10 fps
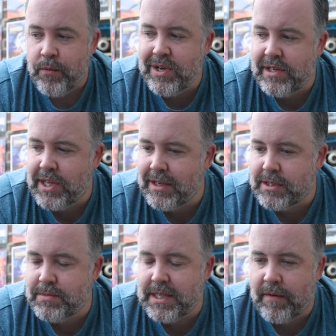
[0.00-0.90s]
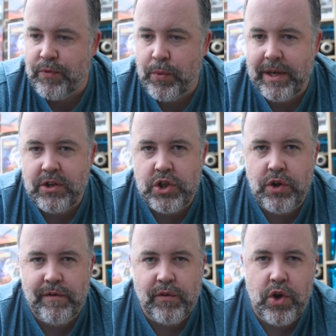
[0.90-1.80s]
we need to think of some stuff that we can
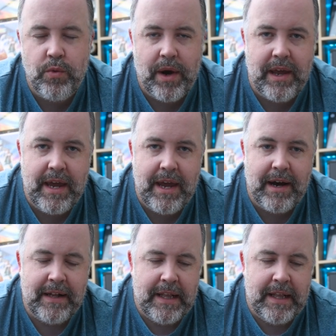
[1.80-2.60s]
shoot for you right here.